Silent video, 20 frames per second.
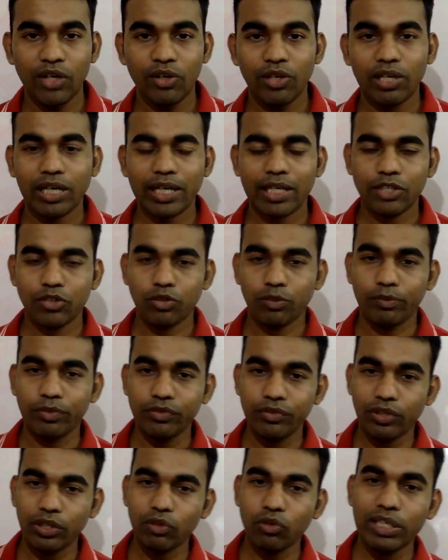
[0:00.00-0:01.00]
Okay, so
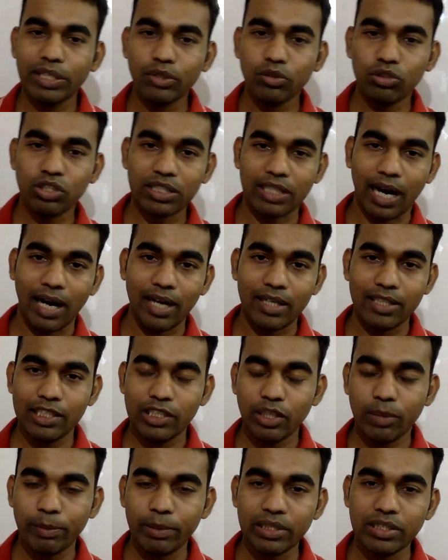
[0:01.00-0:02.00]
before going to start the
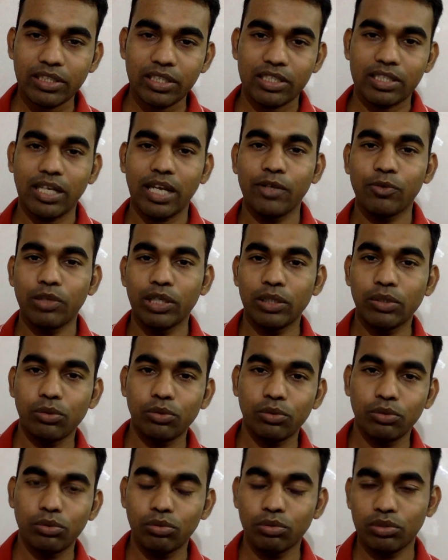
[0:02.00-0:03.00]
topic, just I want
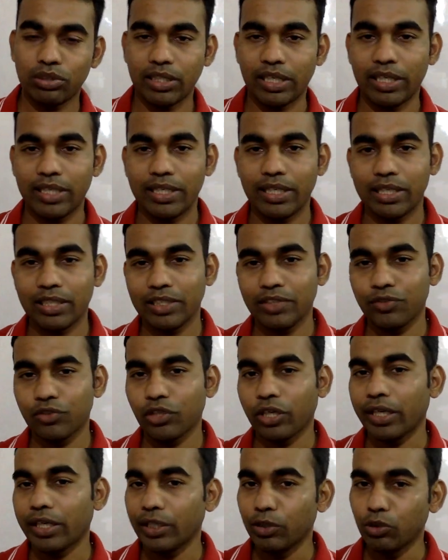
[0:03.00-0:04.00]
to say that if
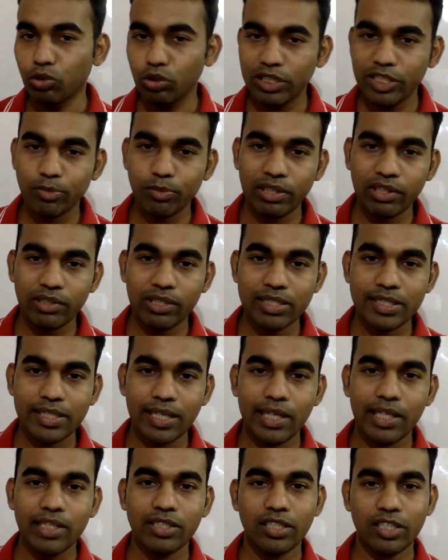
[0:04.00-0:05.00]
you are new to this particular
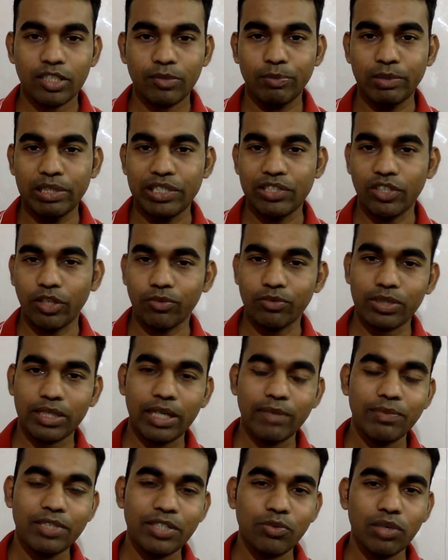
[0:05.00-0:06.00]
channel, just please
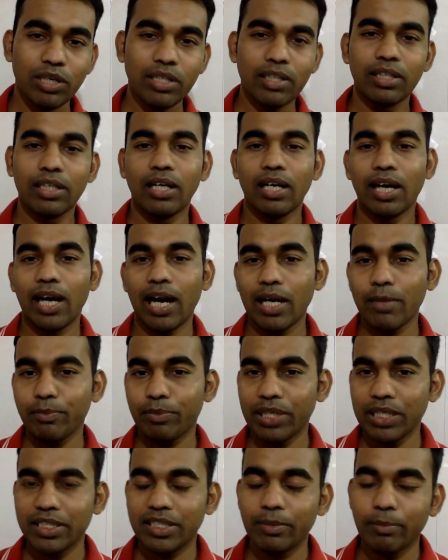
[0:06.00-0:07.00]
subscribe this one and
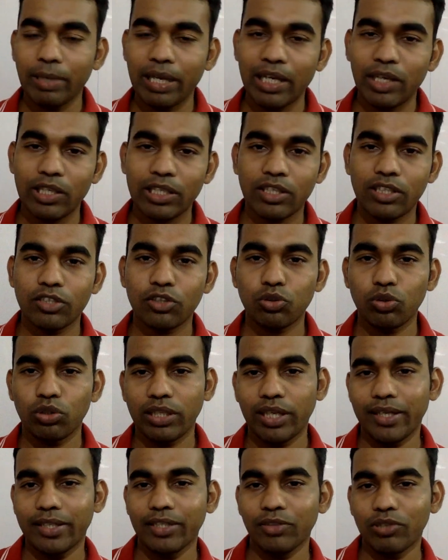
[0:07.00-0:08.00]
press the bell icon so
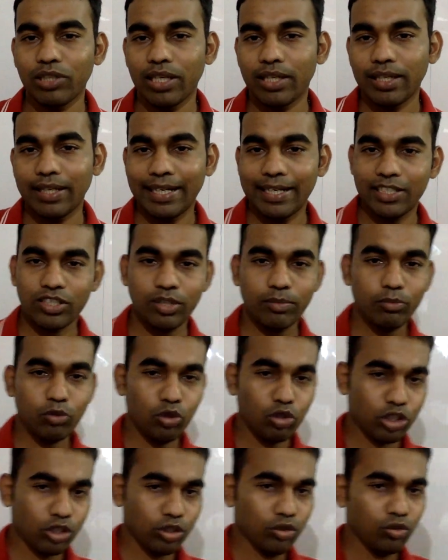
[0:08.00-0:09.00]
that you can get some
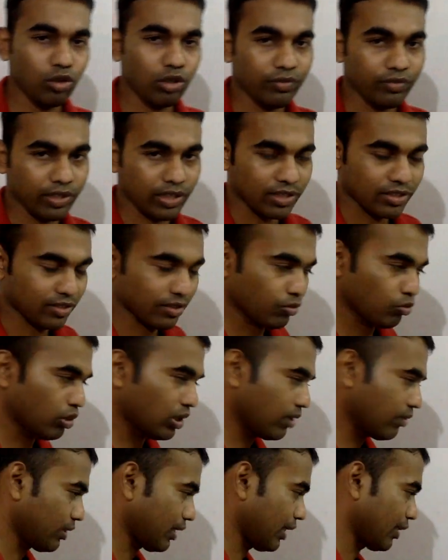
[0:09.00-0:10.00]
notification
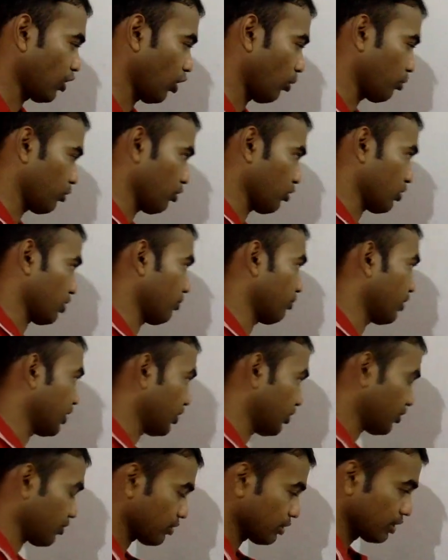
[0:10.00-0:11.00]
whenever I upload some
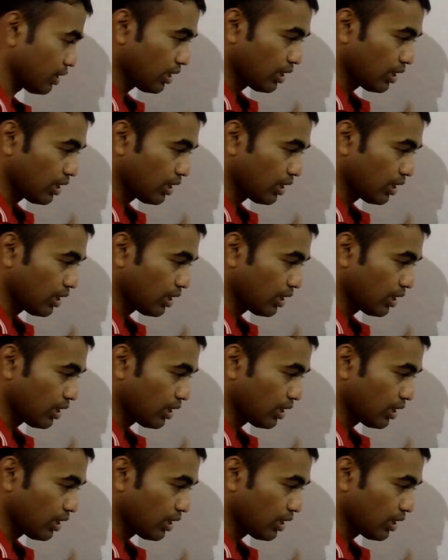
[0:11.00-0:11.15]
videos.